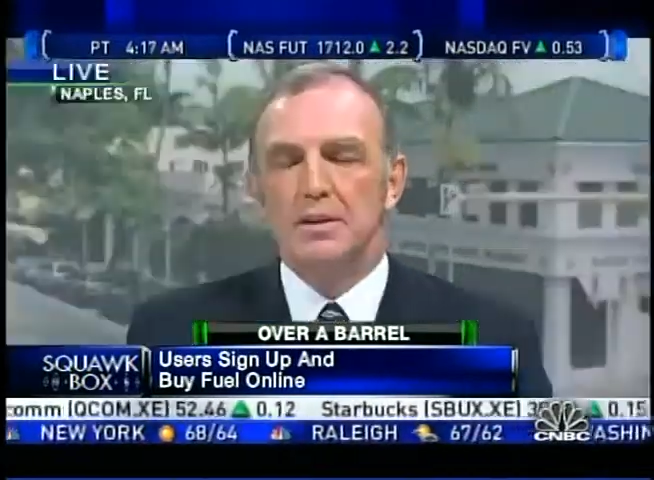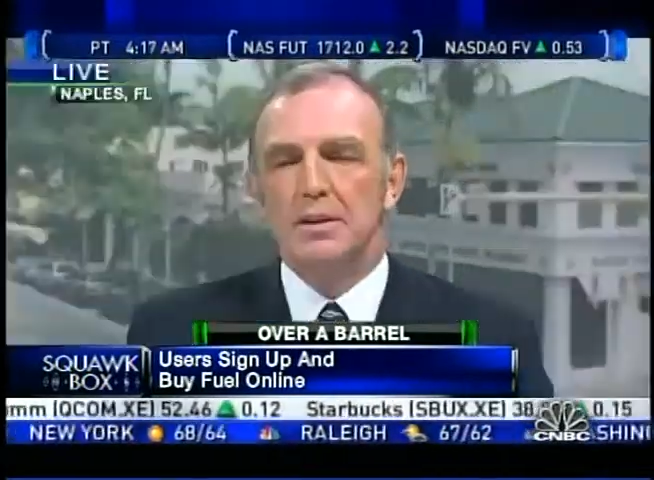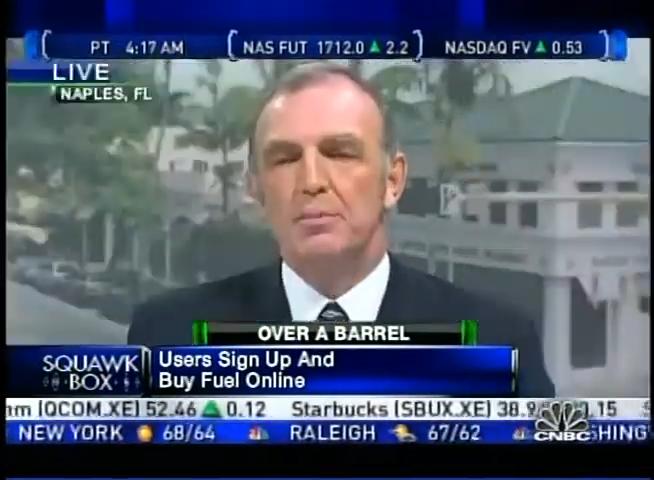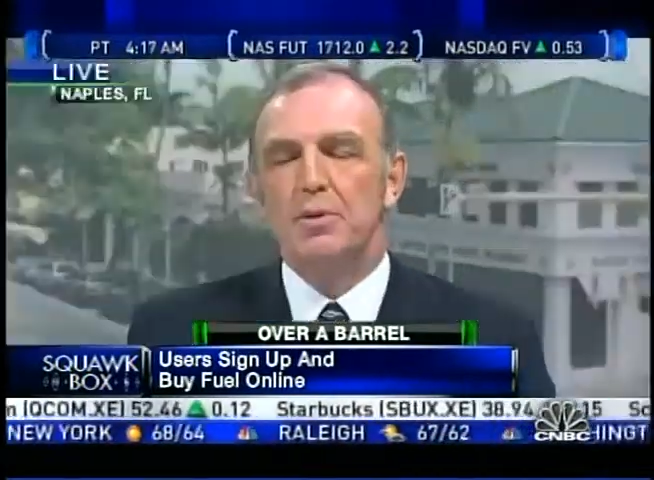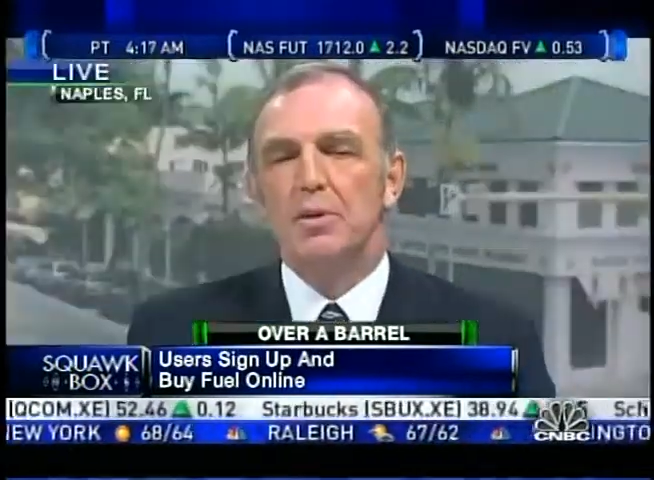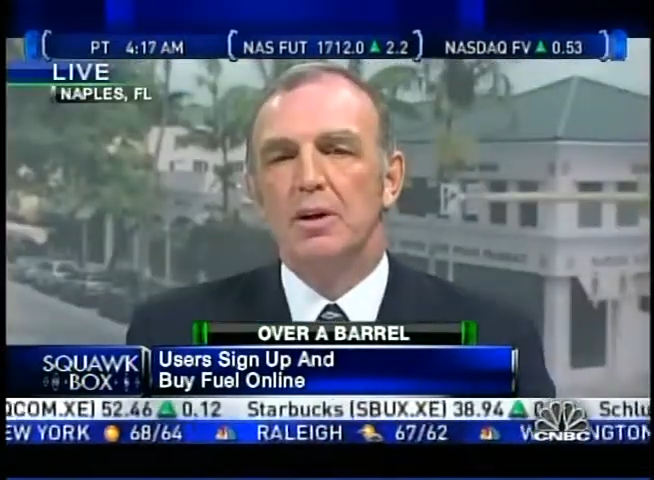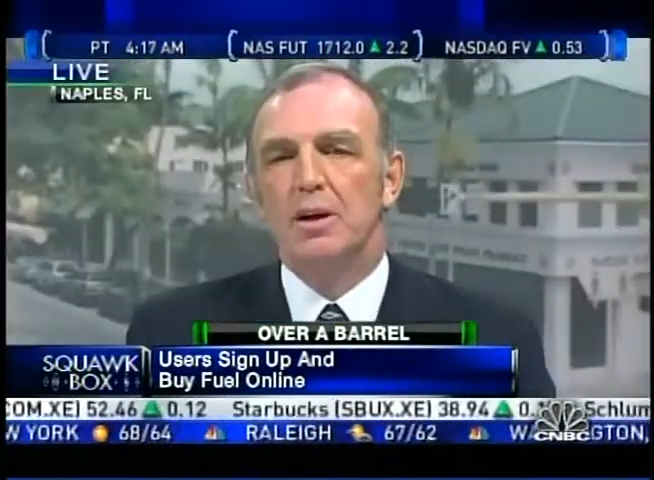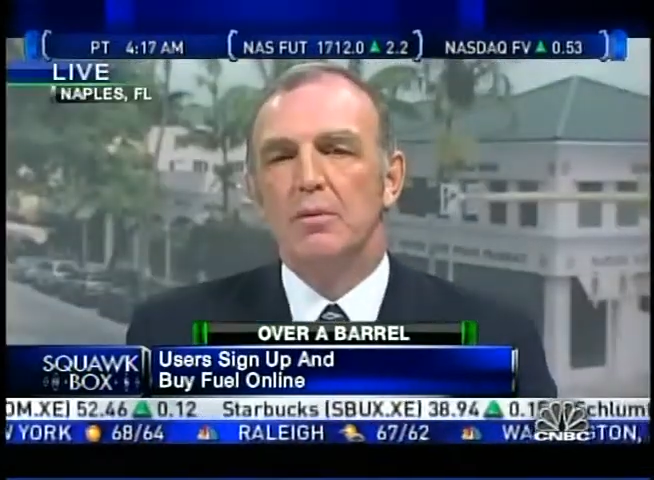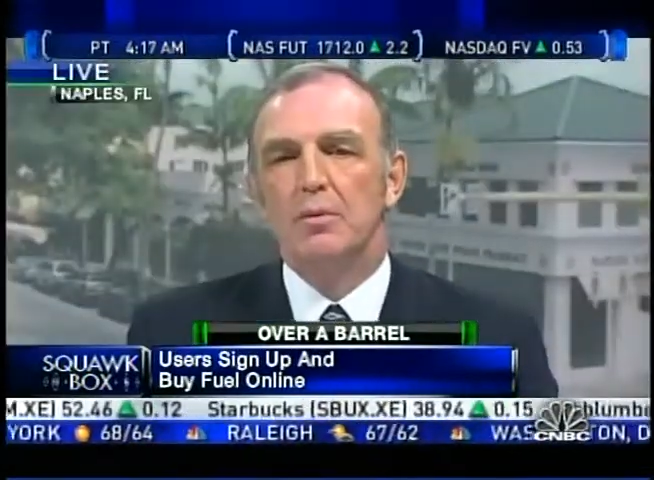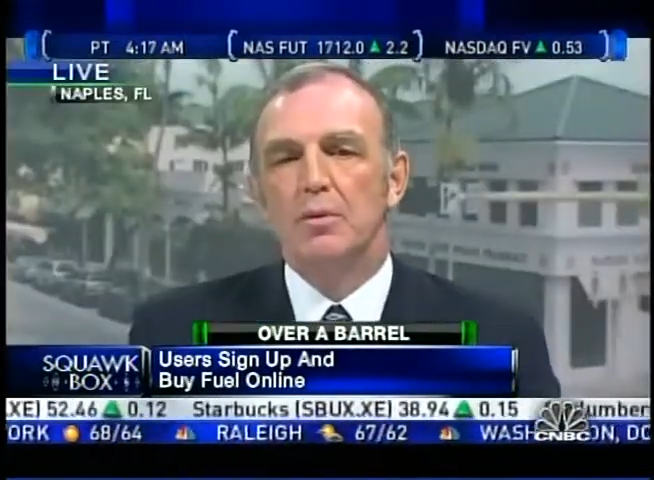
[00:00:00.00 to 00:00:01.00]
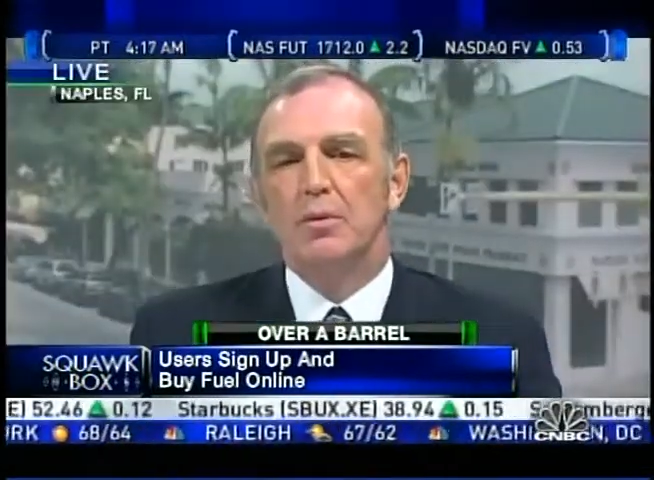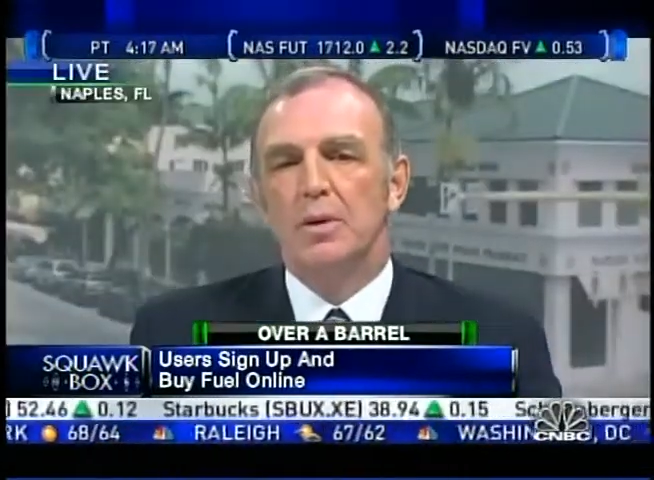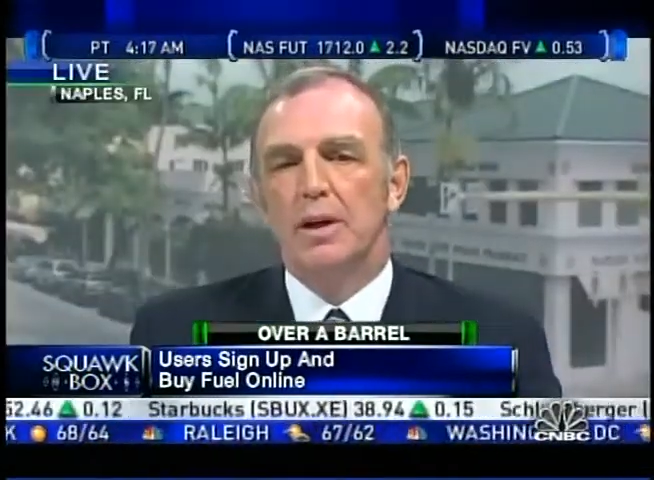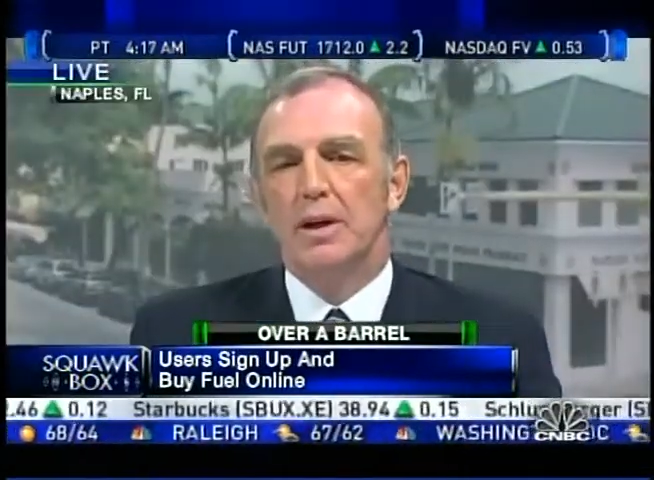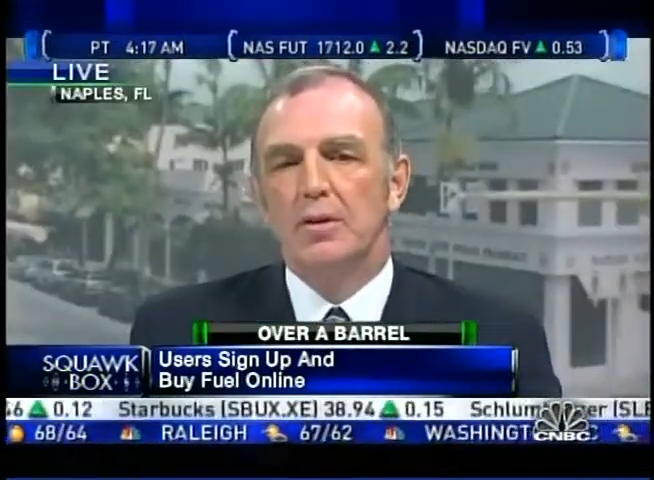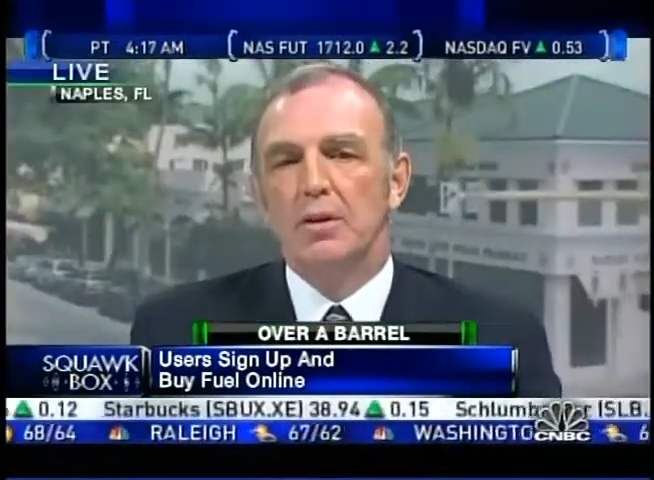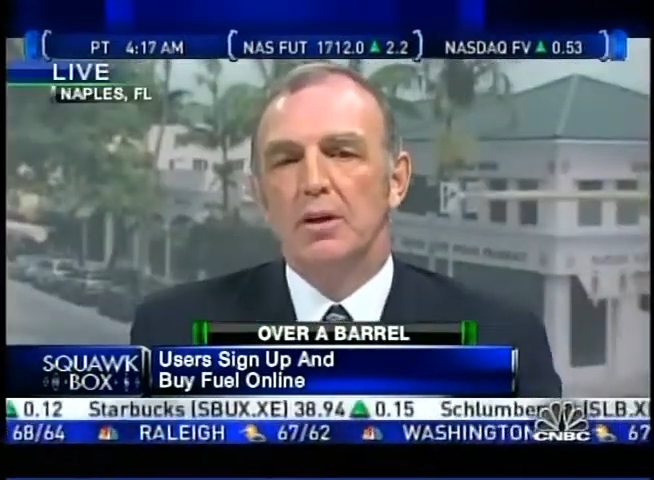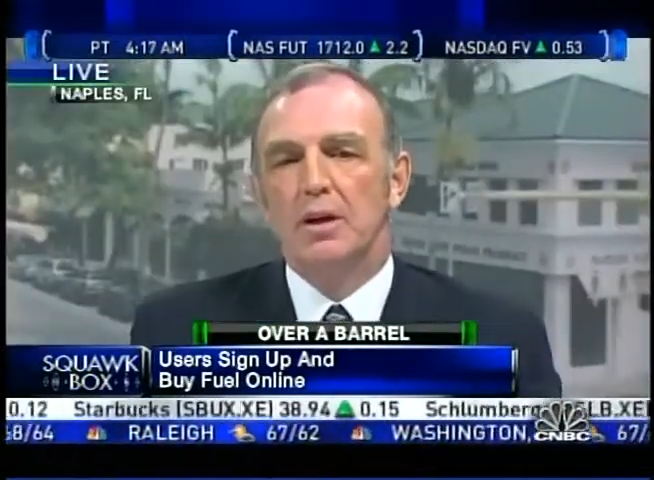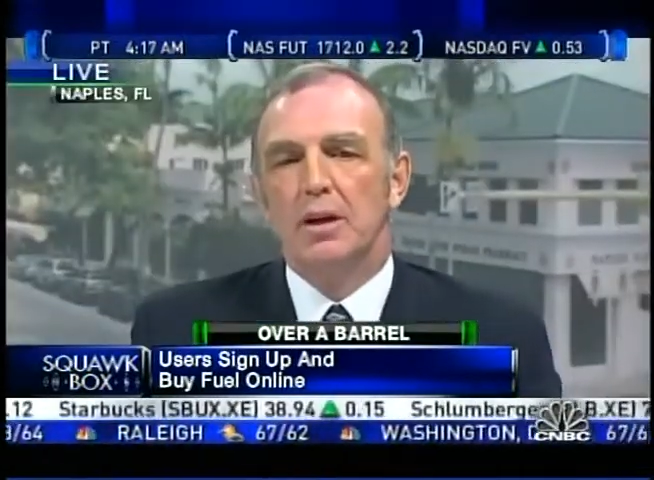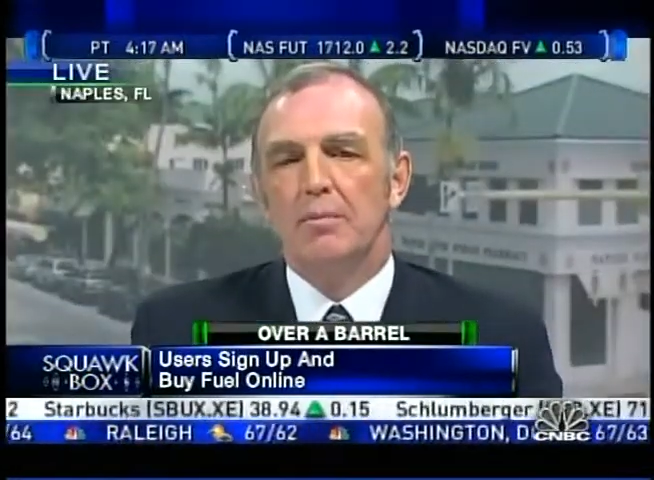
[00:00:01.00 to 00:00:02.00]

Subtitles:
This is a program where you can